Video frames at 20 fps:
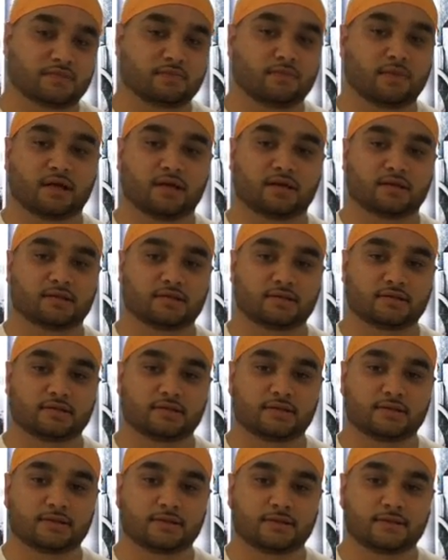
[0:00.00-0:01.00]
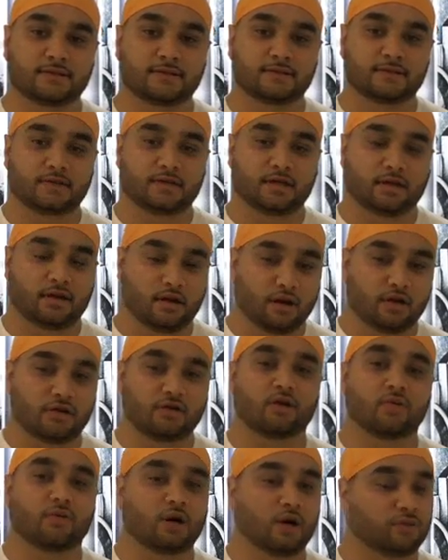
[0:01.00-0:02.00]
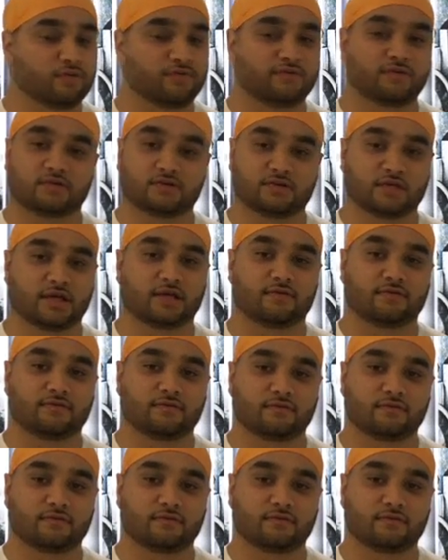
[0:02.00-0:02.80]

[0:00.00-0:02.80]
this man, and I know I would feel safe.